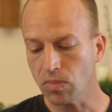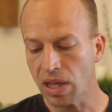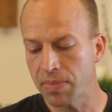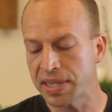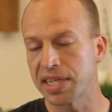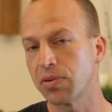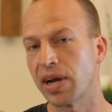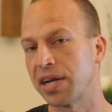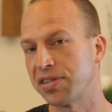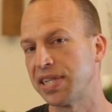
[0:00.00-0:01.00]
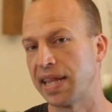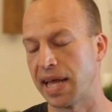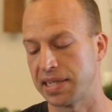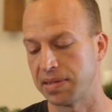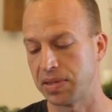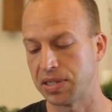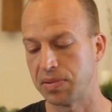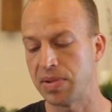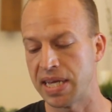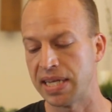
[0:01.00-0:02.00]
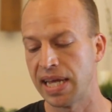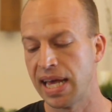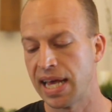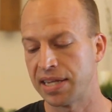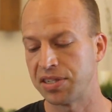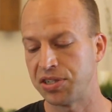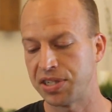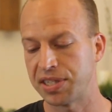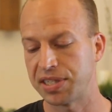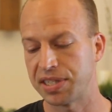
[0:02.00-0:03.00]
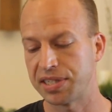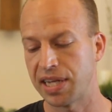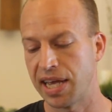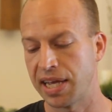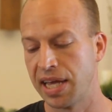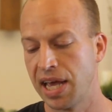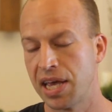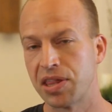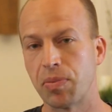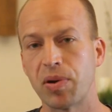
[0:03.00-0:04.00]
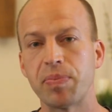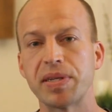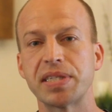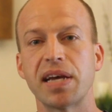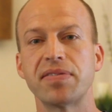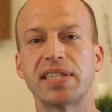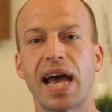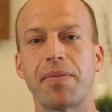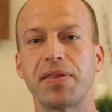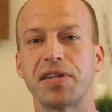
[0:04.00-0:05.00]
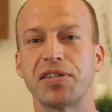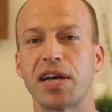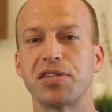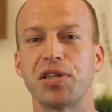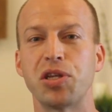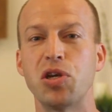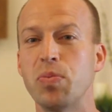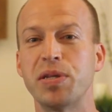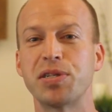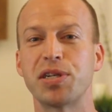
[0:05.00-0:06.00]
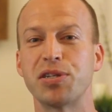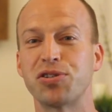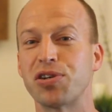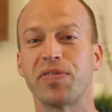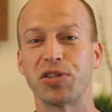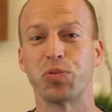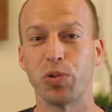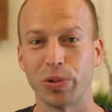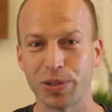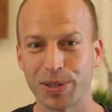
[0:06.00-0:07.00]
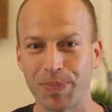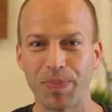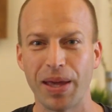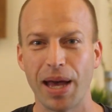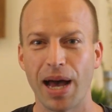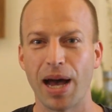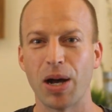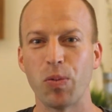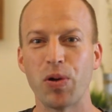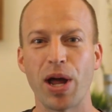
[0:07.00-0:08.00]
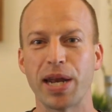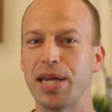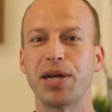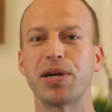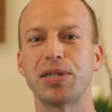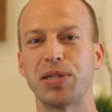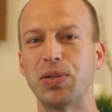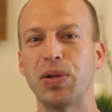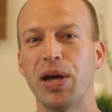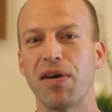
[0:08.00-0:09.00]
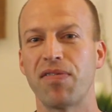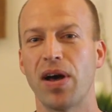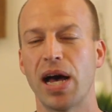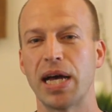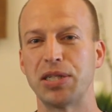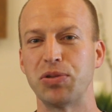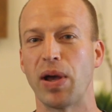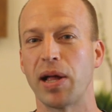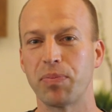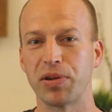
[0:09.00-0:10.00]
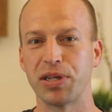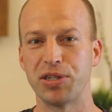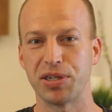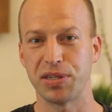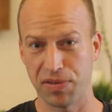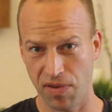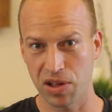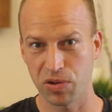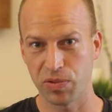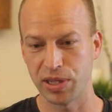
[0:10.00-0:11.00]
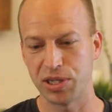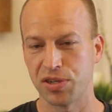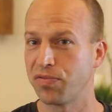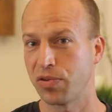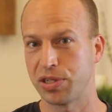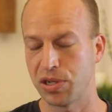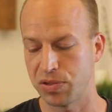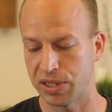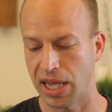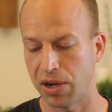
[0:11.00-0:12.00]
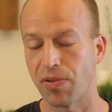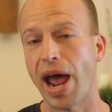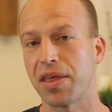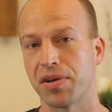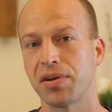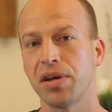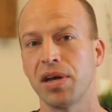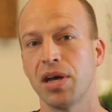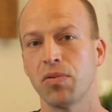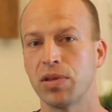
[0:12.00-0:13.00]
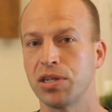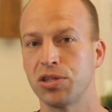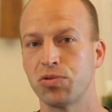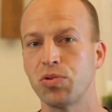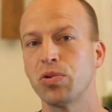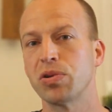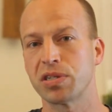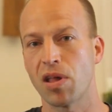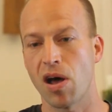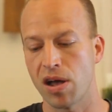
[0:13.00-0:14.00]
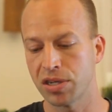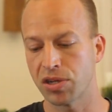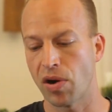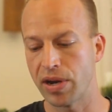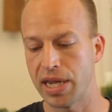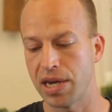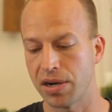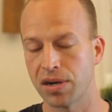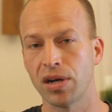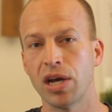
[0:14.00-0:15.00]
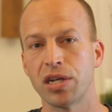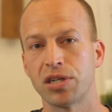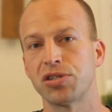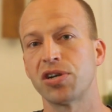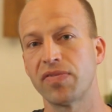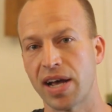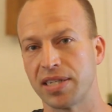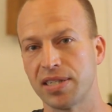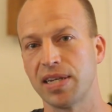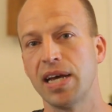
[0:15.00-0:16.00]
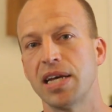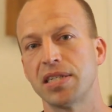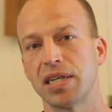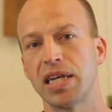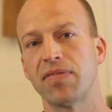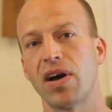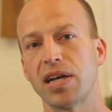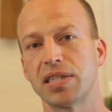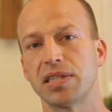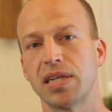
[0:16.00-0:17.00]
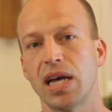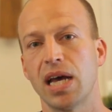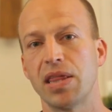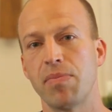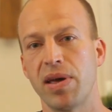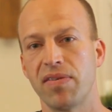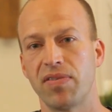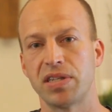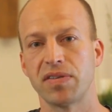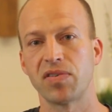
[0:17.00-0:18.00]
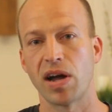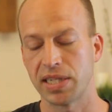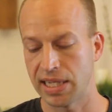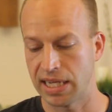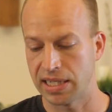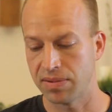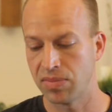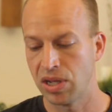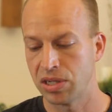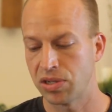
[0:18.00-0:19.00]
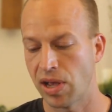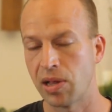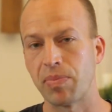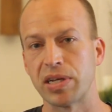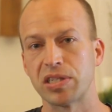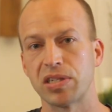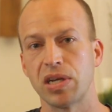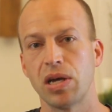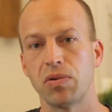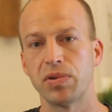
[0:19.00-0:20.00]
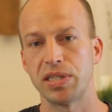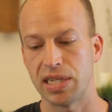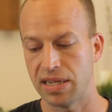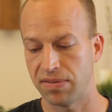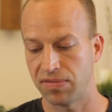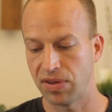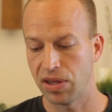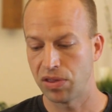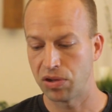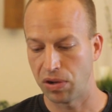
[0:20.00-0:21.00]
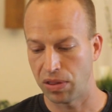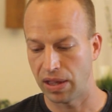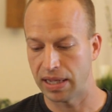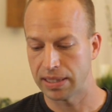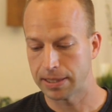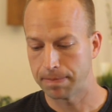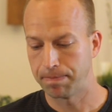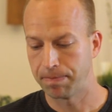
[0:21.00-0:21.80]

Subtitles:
Basically, what I understand that to mean is that Jesus is saying the purpose of Sabbath is not so that humans can serve its rules. We're not here to help religion, to follow religion for its own sake. Rather, religious rules, laws are here to serve us, to give us the benefits of God's kingdom, to help us receive the good things.